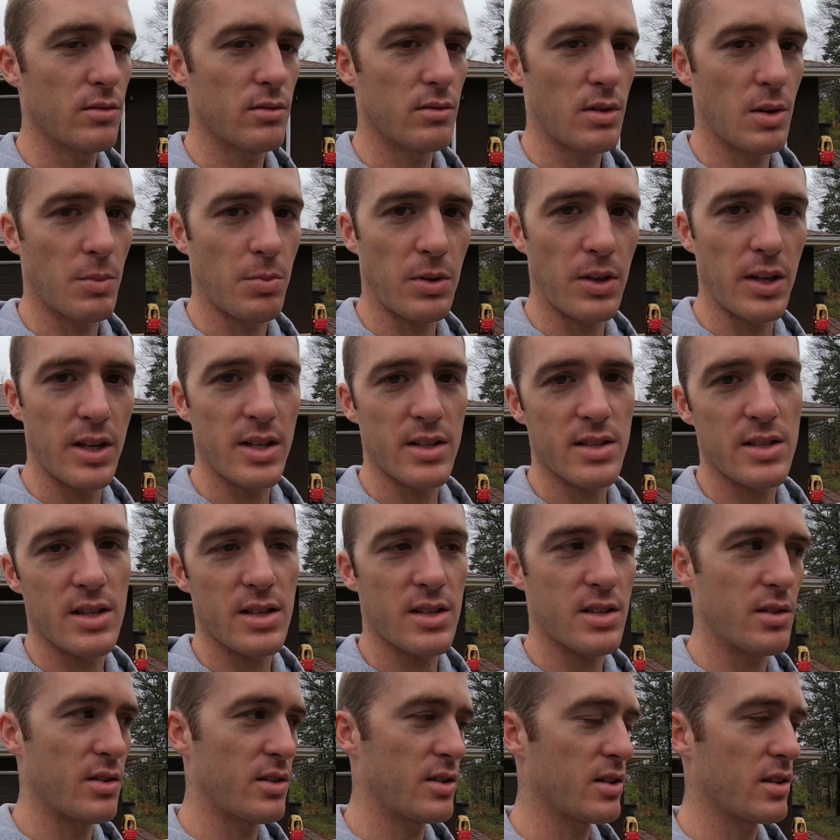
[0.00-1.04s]
replace it,
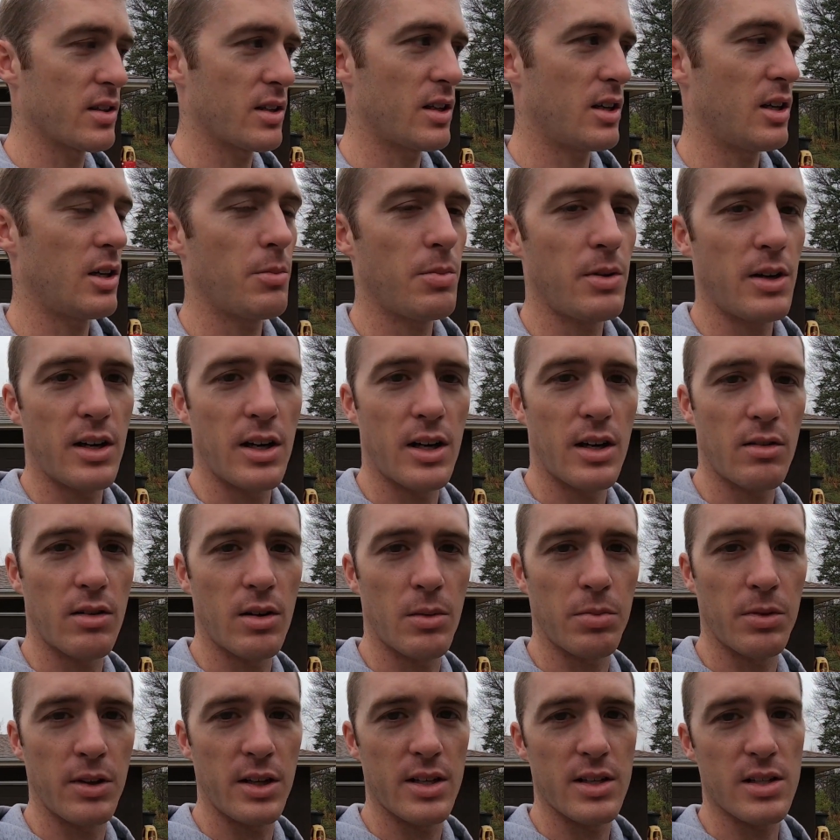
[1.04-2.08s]
so he took it all apart,
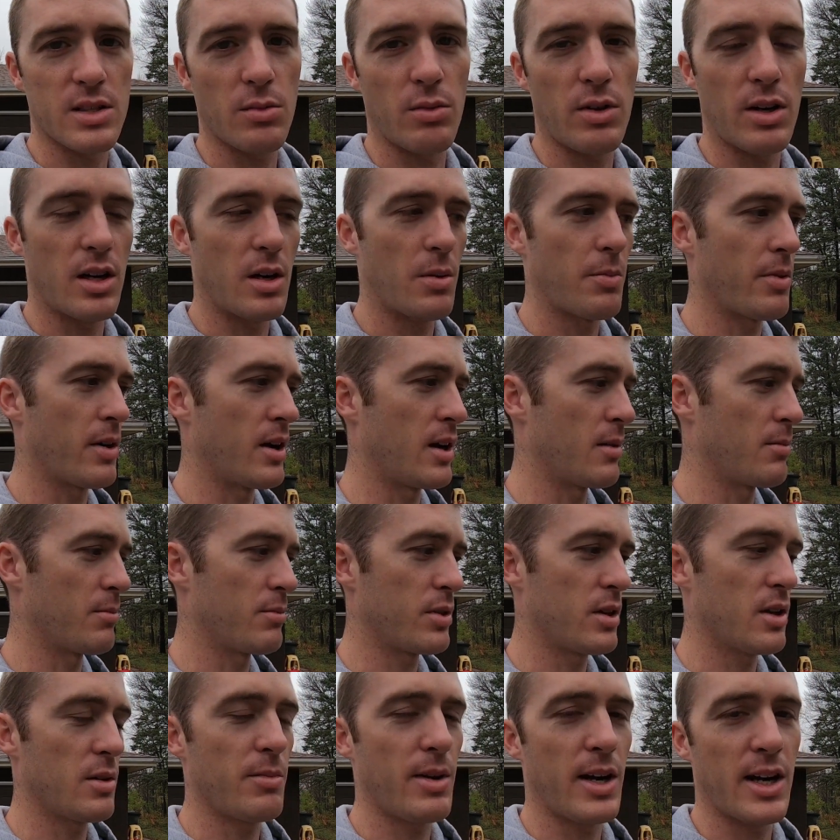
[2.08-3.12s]
replaced the water pump,
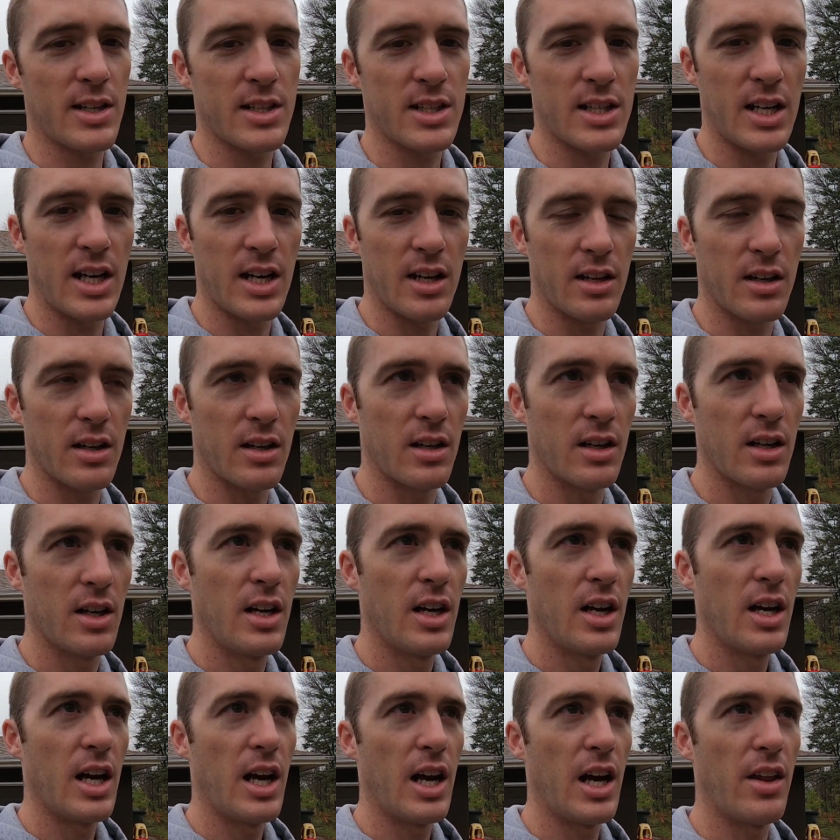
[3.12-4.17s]
put it back together,
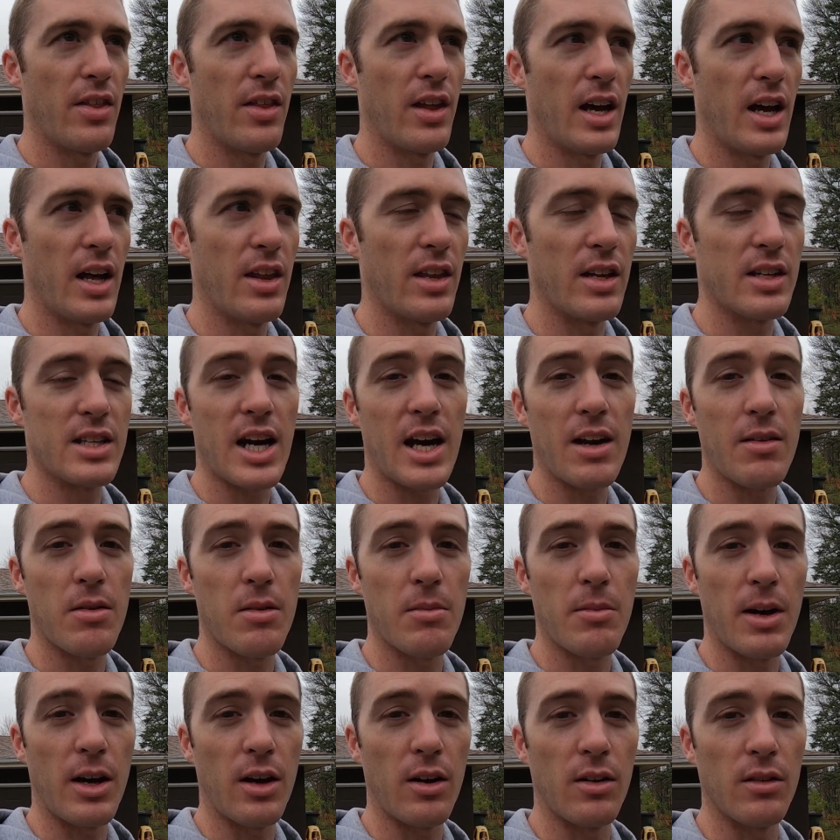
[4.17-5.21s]
and then the
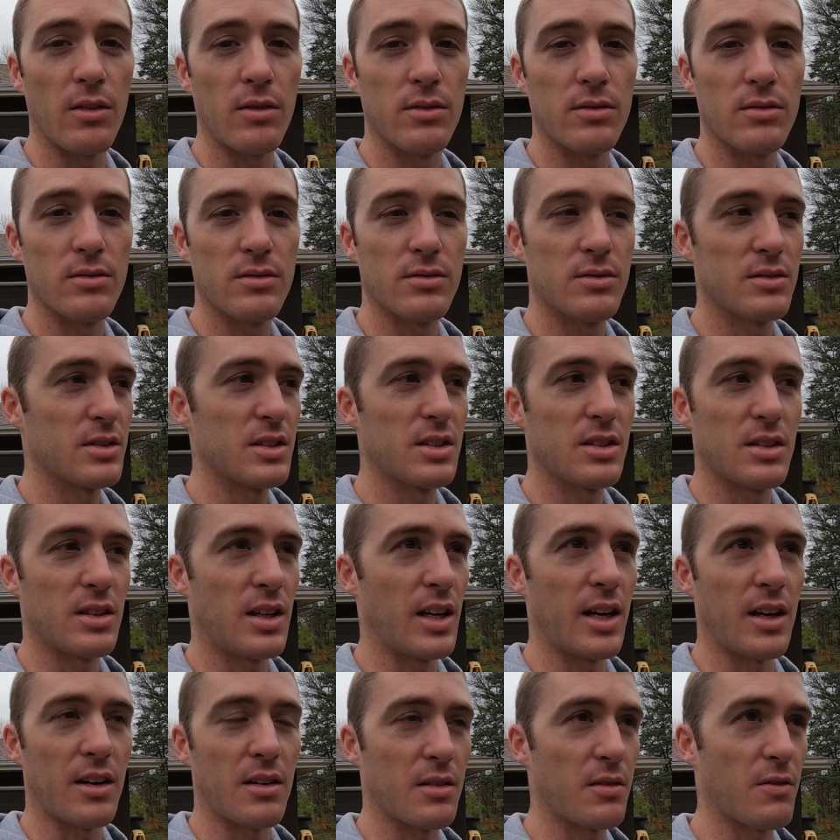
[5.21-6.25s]
timing belt
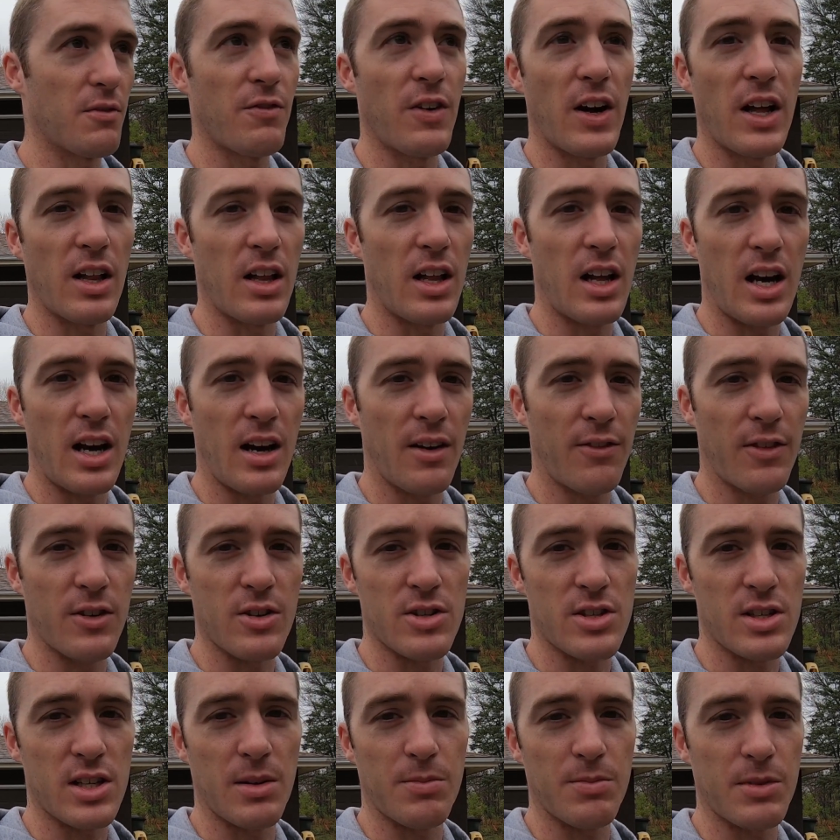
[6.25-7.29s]
like fell off or
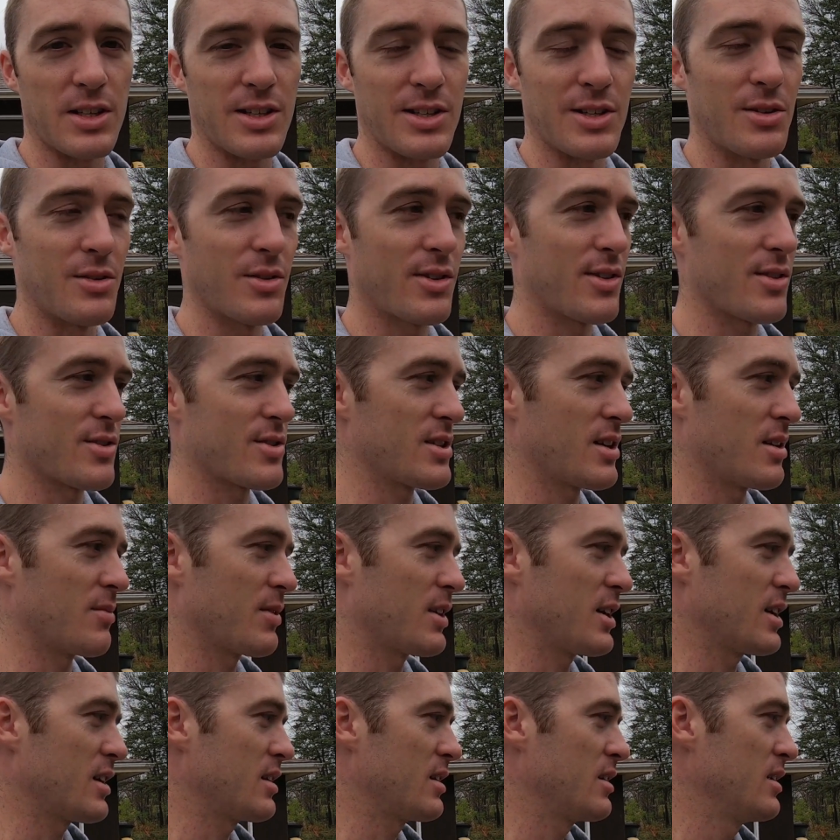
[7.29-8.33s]
skipped a tooth or
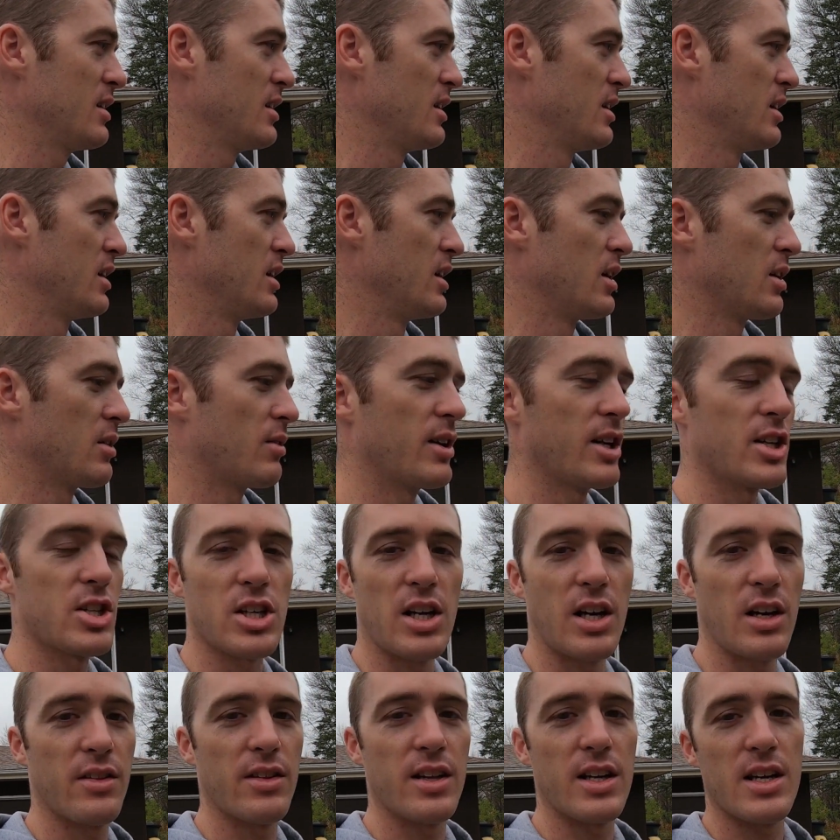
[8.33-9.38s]
something, which
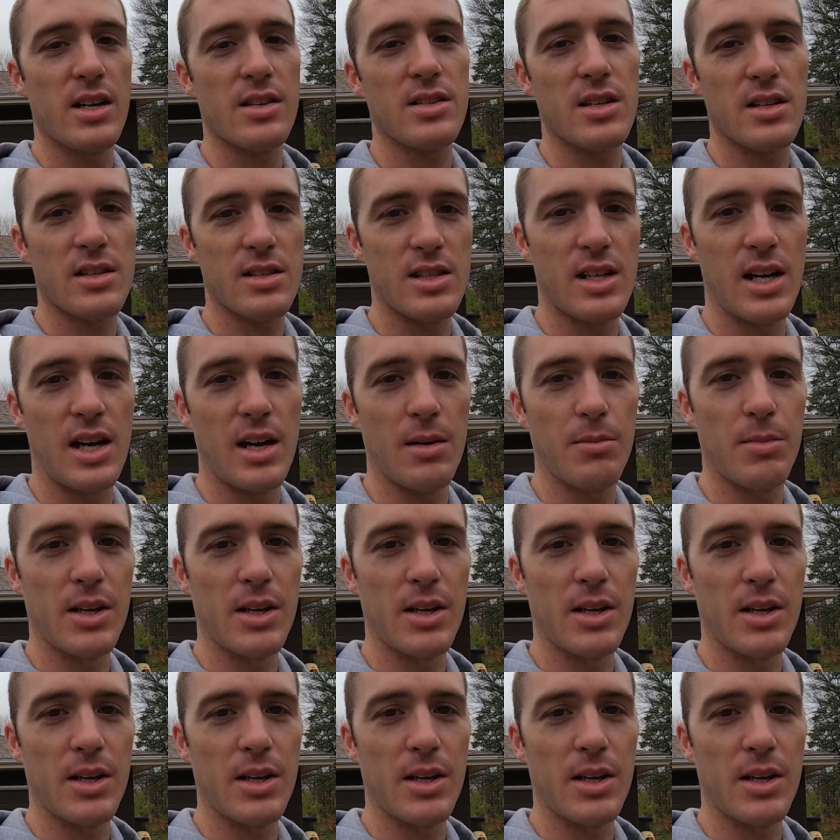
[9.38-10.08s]
on these it's not a